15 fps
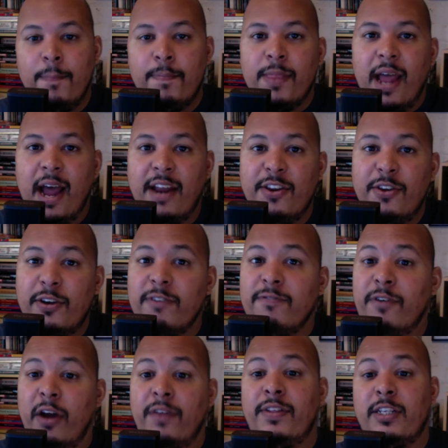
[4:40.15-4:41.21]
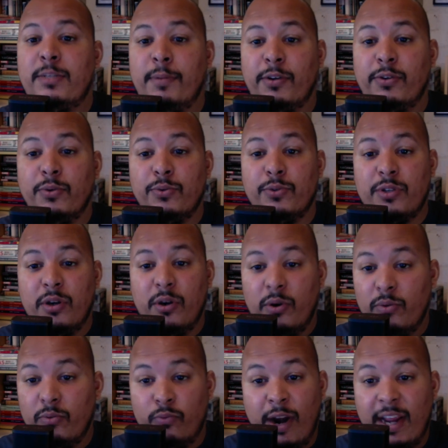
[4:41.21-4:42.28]
and you can find these models
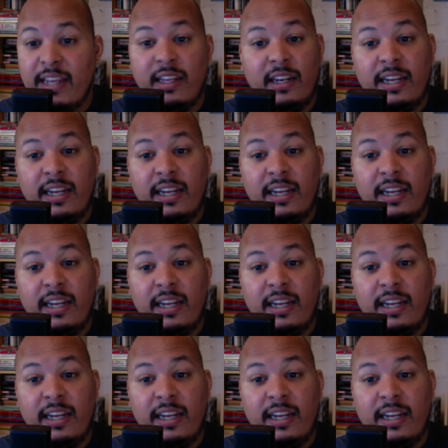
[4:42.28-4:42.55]
regularly